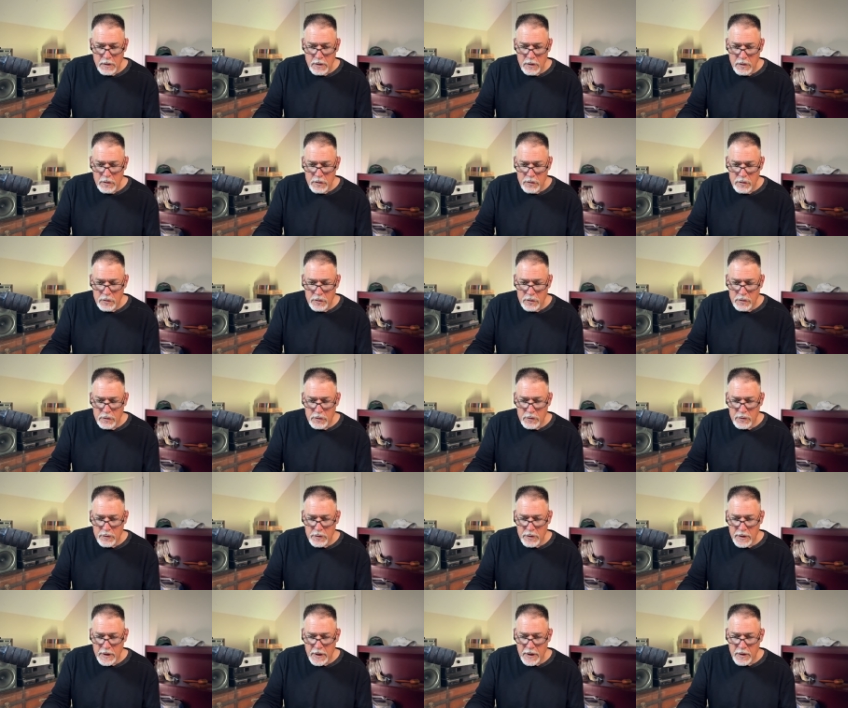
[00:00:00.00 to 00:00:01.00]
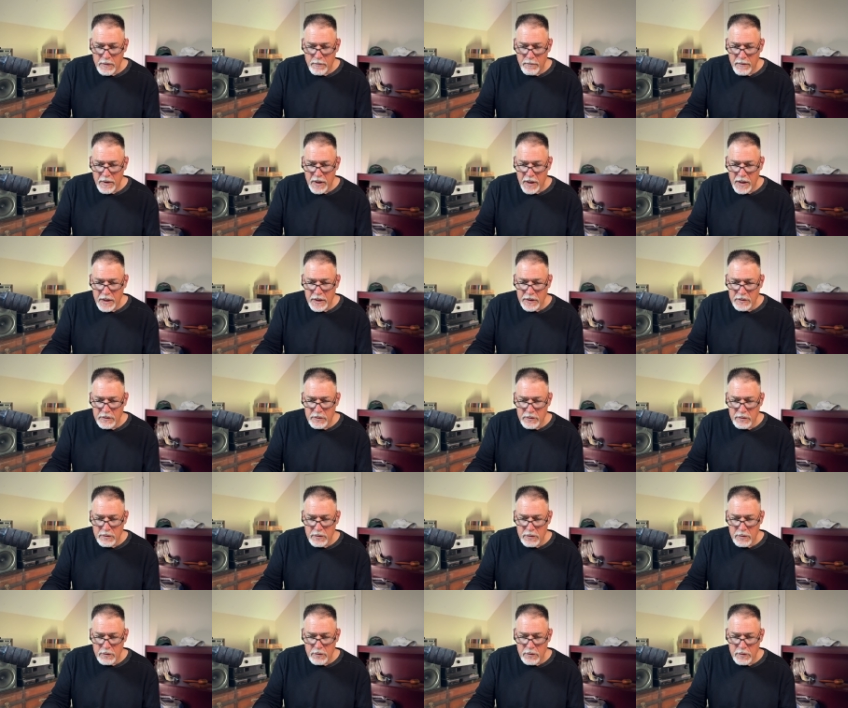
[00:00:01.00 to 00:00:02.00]
You can create a minor
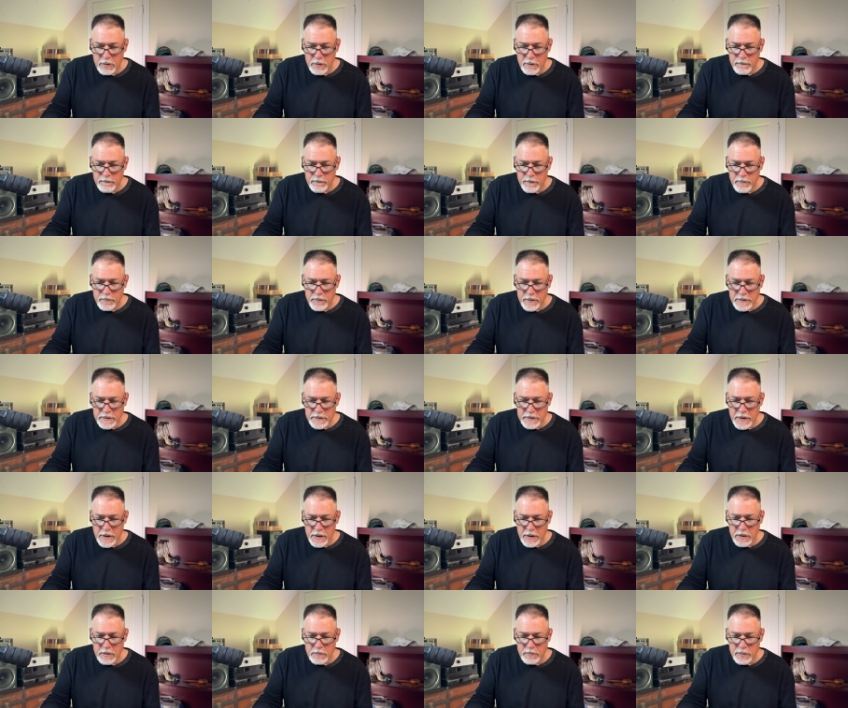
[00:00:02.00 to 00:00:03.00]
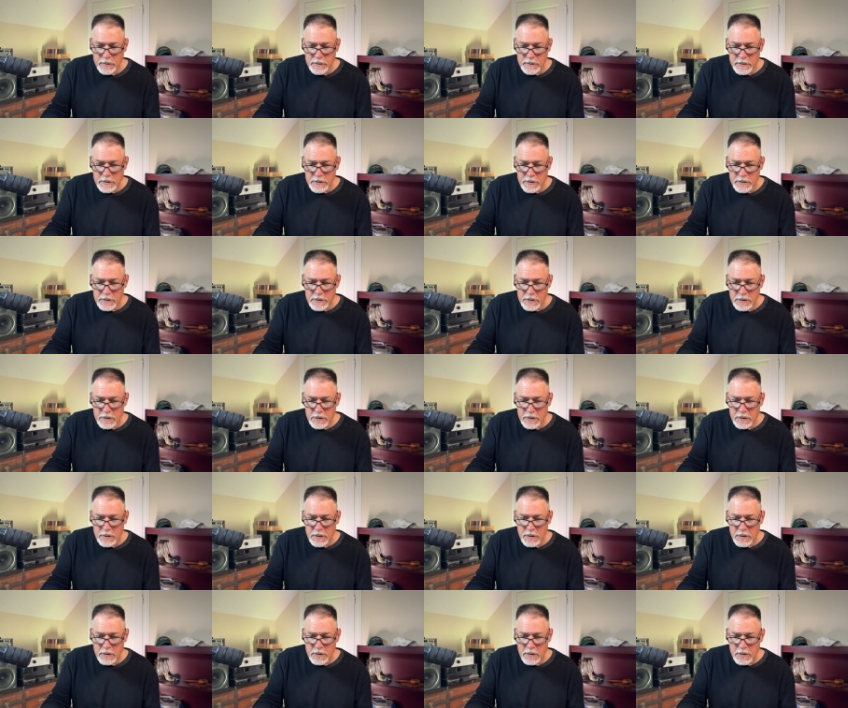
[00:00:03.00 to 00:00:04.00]
third from the second position
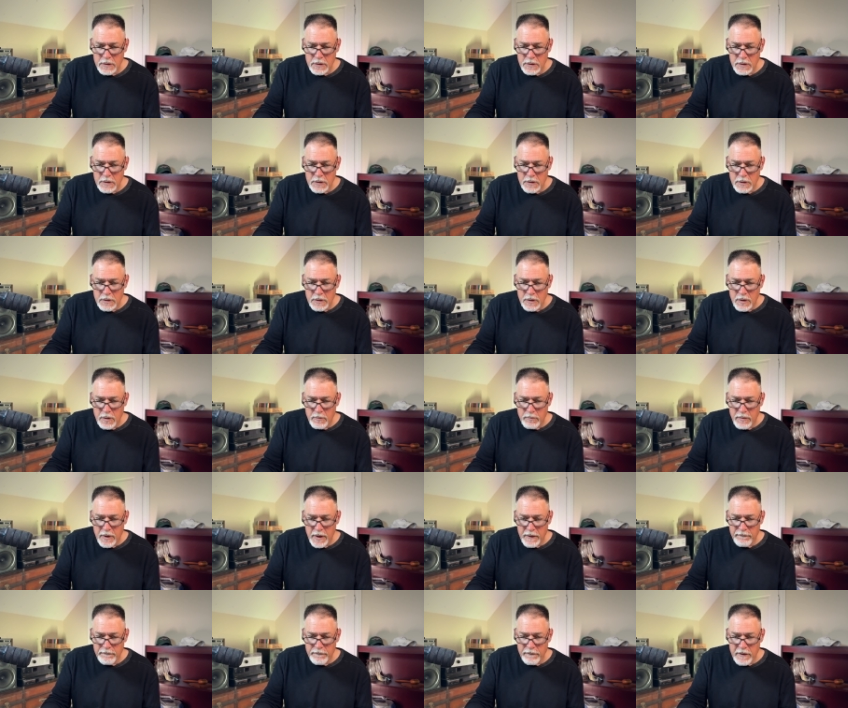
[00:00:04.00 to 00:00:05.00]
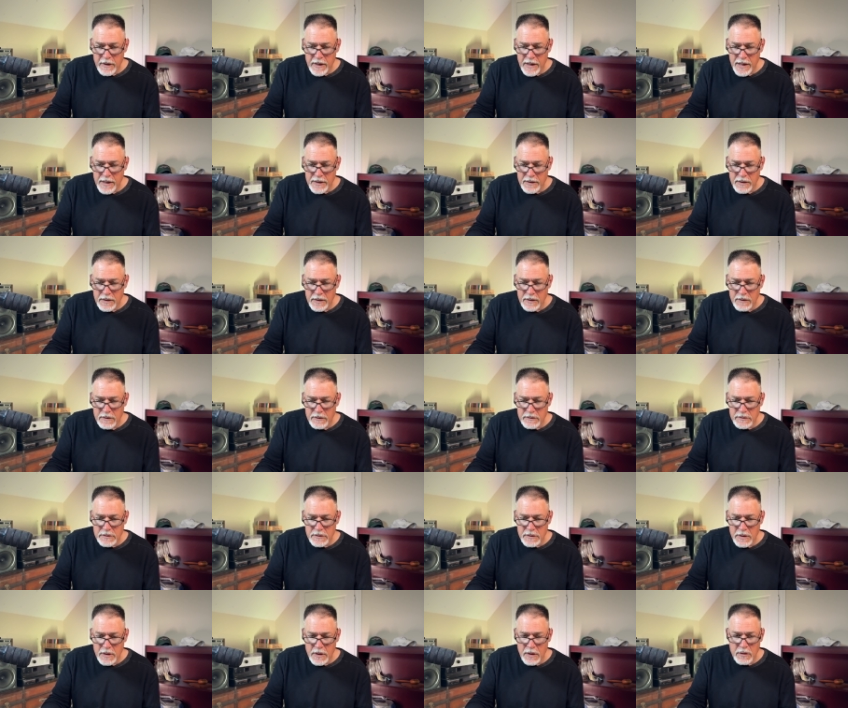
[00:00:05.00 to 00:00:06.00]
by flattening
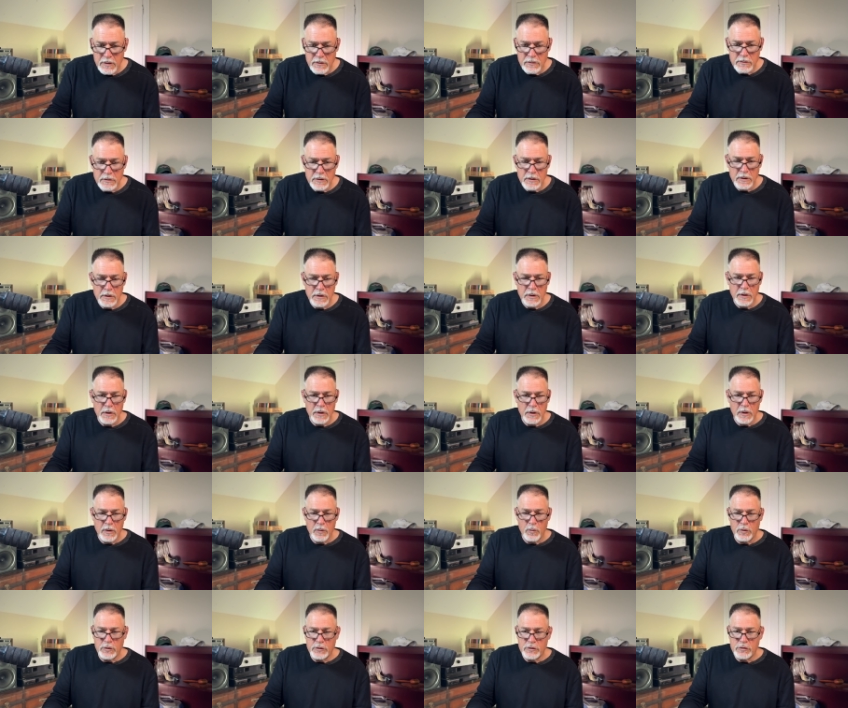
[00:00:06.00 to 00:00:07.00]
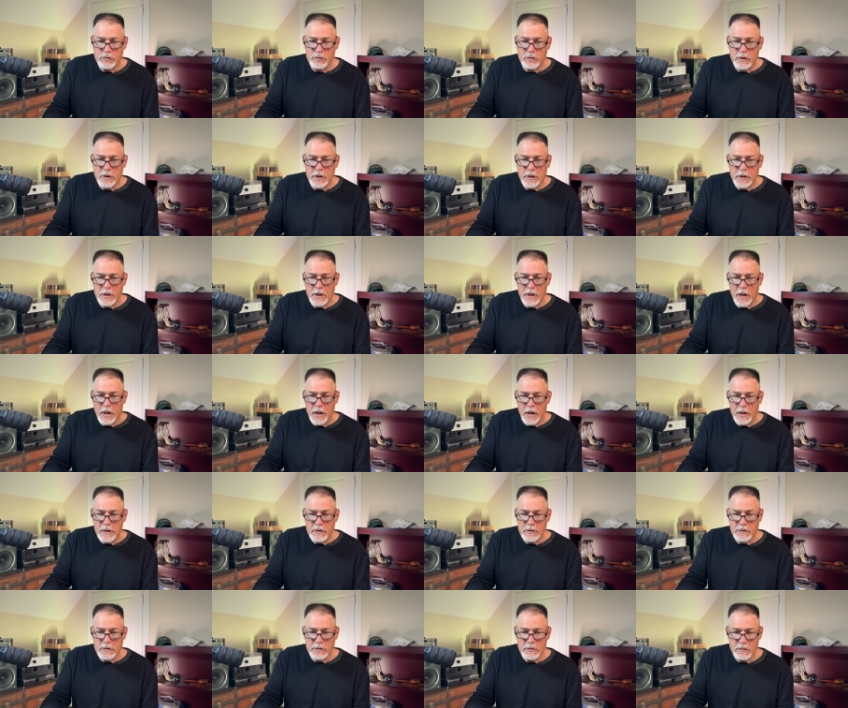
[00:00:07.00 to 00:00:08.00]
this note, which you
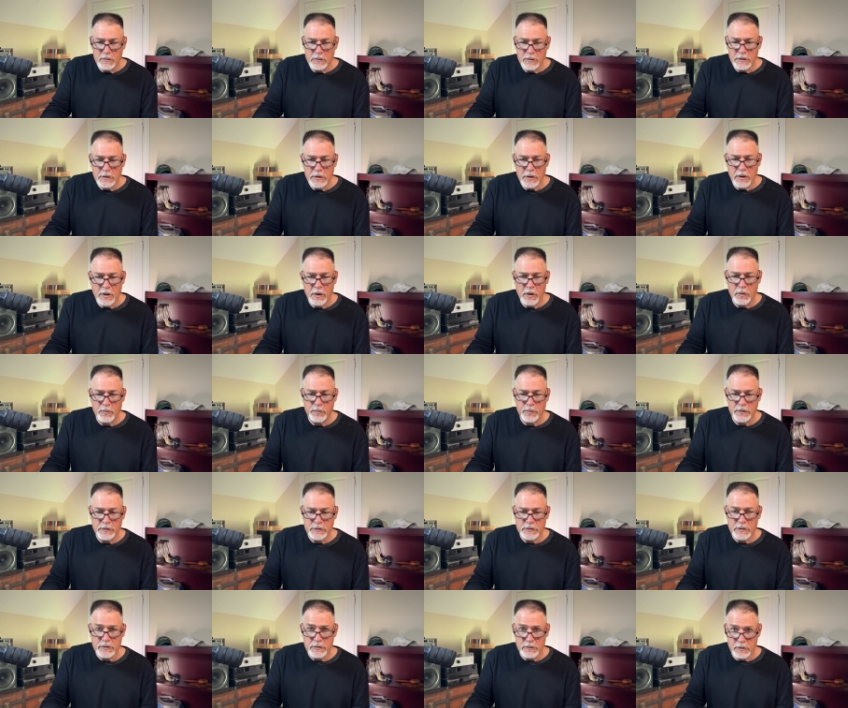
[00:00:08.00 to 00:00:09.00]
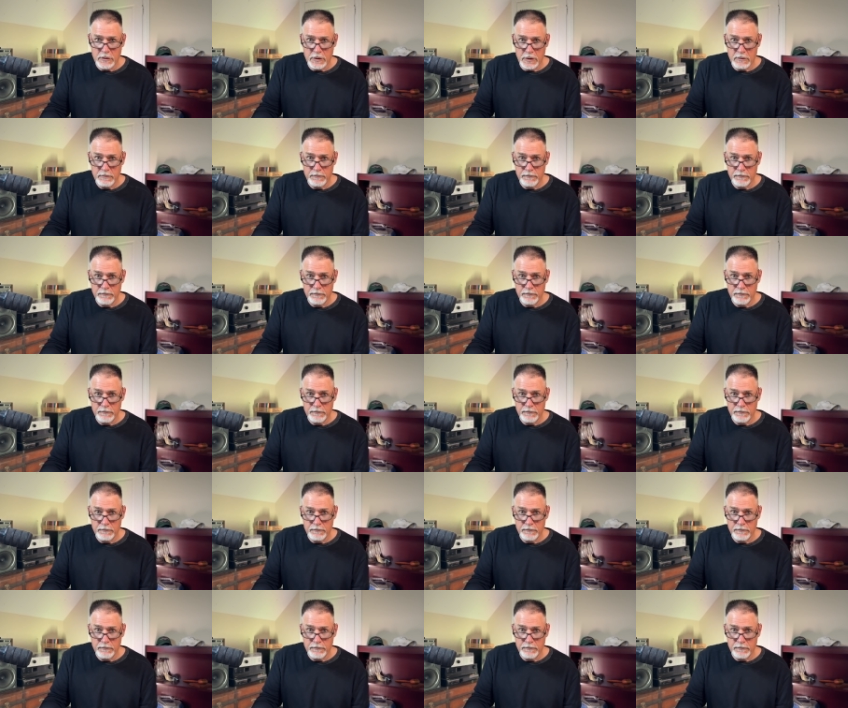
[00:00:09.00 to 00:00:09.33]
cannot do with the open string.